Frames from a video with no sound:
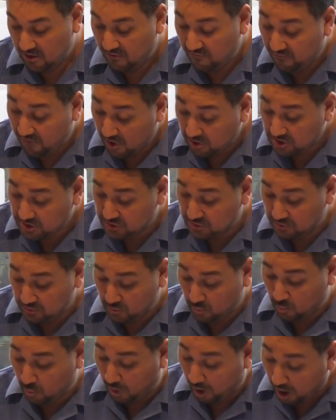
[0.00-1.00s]
Folks who
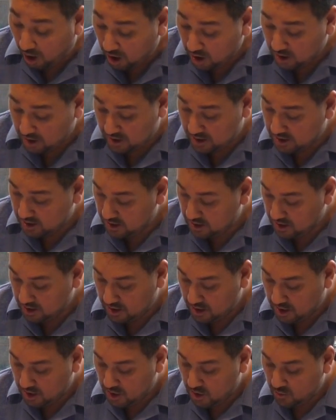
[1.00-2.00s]
walk
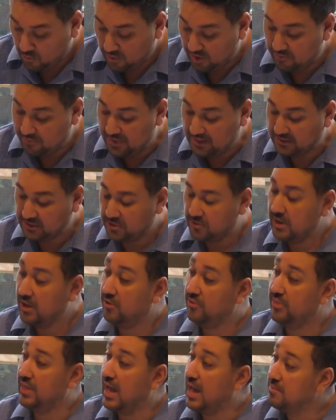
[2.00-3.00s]
with mental
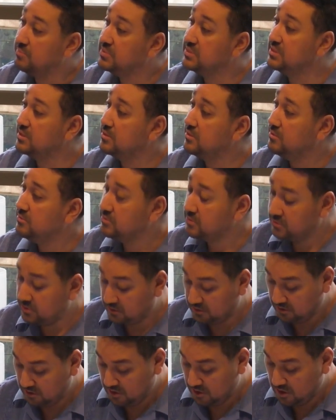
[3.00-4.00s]
health
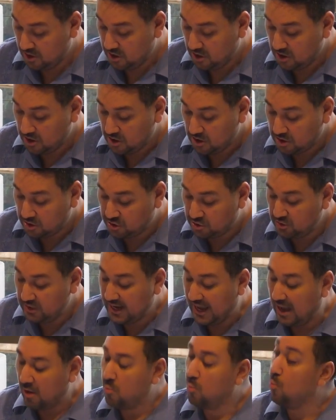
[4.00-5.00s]
obstacles do
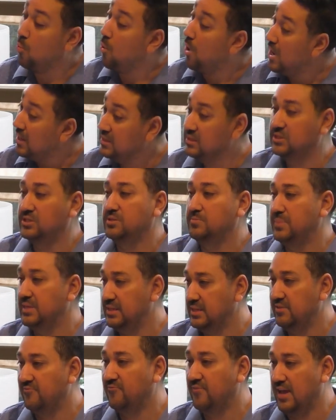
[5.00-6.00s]
not want to be
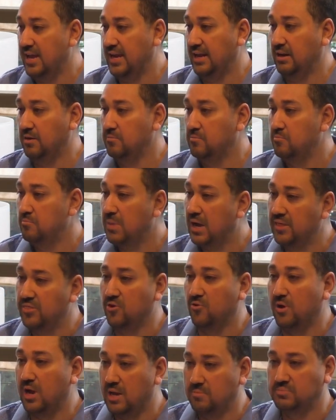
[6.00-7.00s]
defined by
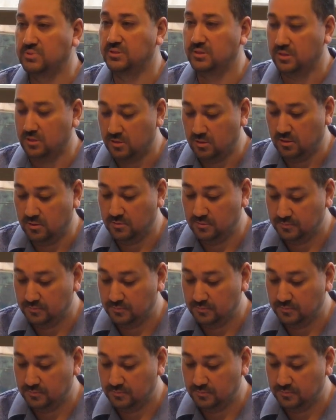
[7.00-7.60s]
their obstacle.